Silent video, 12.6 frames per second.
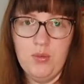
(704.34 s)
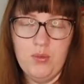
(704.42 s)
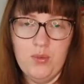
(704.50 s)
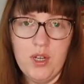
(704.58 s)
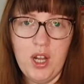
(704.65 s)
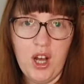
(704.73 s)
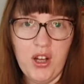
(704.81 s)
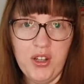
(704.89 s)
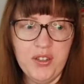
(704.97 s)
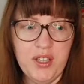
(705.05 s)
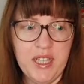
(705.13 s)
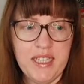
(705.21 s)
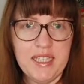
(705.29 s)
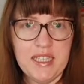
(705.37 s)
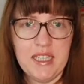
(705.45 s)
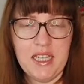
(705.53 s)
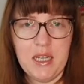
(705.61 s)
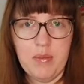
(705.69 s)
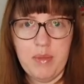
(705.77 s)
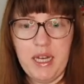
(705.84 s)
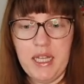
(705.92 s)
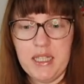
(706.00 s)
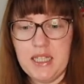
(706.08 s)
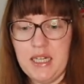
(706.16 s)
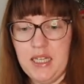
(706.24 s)
We're not all like skinny
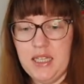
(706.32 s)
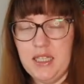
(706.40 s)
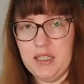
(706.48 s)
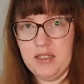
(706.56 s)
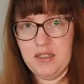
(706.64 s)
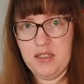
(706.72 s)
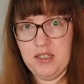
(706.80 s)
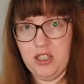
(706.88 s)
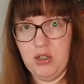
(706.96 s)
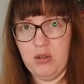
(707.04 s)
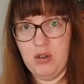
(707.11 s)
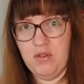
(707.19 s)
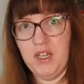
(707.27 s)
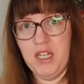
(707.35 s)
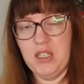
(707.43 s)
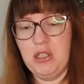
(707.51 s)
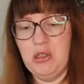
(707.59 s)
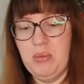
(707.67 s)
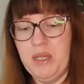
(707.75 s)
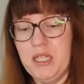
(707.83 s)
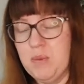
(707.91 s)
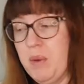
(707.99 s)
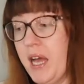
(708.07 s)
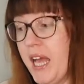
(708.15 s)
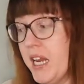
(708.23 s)
minis and like to show off our tummies.
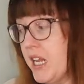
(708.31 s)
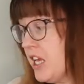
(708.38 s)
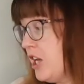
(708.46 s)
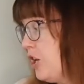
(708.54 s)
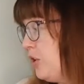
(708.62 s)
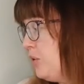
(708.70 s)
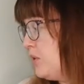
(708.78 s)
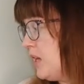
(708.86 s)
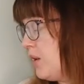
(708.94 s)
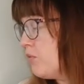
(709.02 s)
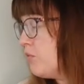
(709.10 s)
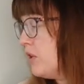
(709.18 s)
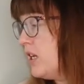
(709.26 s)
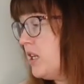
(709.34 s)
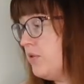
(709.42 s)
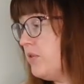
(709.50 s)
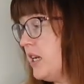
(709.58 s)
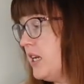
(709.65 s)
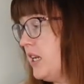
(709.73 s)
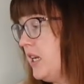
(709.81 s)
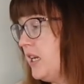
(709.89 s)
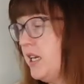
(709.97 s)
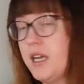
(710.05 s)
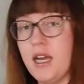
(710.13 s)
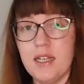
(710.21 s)
But anywho, I'm really,
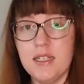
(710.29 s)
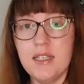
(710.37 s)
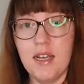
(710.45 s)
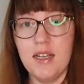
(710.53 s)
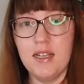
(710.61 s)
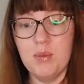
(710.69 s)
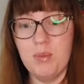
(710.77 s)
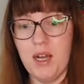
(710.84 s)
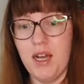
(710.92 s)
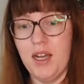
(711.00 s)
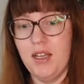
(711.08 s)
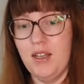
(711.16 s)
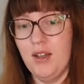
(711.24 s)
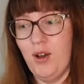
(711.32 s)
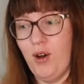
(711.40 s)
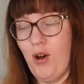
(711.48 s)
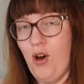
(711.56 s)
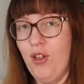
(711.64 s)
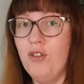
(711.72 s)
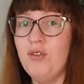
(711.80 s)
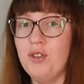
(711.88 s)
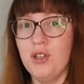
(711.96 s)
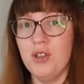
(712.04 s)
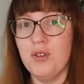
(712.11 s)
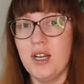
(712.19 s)
really excited by all of
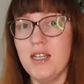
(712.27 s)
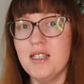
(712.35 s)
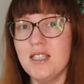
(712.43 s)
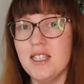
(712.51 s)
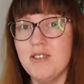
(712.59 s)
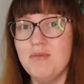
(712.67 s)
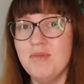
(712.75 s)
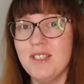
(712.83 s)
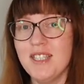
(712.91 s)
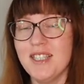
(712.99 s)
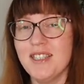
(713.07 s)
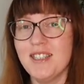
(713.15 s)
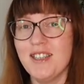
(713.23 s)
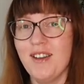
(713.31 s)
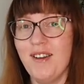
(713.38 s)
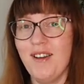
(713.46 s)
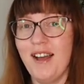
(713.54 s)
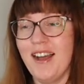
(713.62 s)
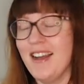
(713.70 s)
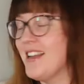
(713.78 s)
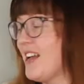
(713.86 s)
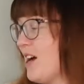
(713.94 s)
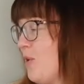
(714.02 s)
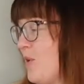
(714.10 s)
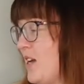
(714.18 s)
the other items, so I
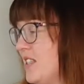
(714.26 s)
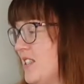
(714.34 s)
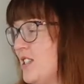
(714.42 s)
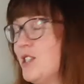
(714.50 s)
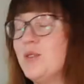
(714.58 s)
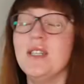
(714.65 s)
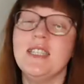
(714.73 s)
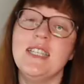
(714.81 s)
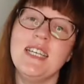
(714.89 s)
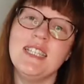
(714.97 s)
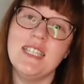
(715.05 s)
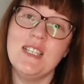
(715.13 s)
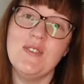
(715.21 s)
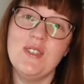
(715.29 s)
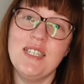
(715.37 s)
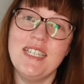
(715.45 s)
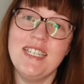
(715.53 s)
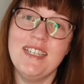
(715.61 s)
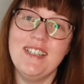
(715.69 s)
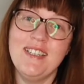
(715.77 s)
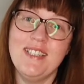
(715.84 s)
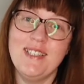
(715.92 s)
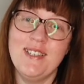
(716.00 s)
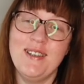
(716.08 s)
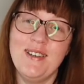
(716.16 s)
can't wait to do a testing video.
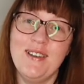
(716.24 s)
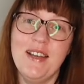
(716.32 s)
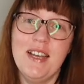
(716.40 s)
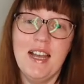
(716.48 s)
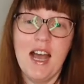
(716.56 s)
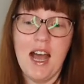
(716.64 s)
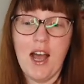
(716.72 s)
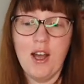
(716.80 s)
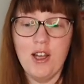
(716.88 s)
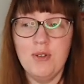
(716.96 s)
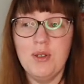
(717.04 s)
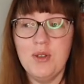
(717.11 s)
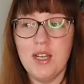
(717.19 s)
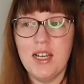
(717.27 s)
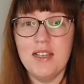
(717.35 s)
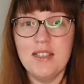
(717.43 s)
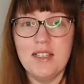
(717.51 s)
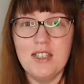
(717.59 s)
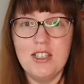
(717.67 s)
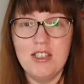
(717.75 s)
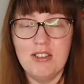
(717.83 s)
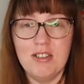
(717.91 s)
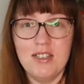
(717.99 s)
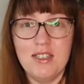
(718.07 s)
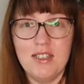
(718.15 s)
So I hope you guys
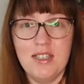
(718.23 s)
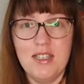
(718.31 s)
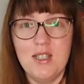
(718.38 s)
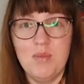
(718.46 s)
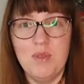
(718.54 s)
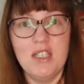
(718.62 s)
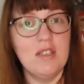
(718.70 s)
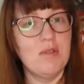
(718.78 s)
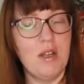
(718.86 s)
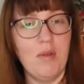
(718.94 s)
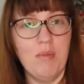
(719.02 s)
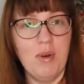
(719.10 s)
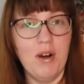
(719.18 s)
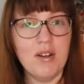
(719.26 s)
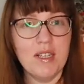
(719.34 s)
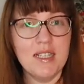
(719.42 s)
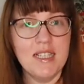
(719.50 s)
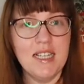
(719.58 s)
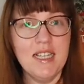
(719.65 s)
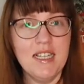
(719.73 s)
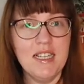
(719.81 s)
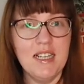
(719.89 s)
enjoyed this mystery unboxing.